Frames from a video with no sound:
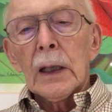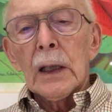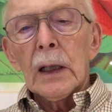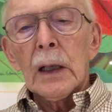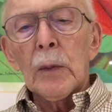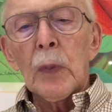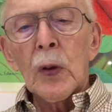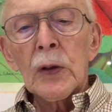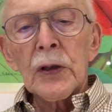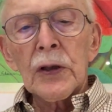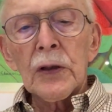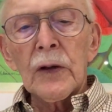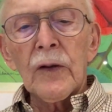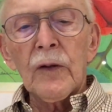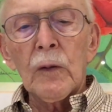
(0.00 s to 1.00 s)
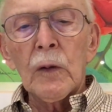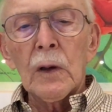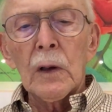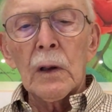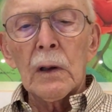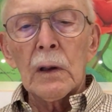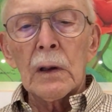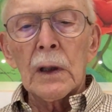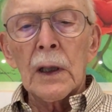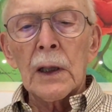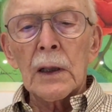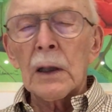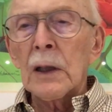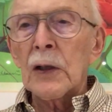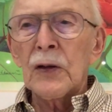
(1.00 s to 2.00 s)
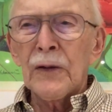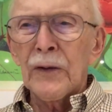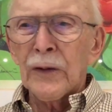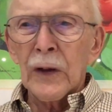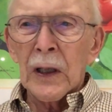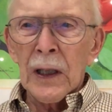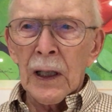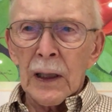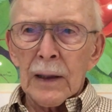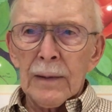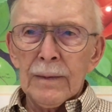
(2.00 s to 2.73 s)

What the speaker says: Abortions will not let you forget.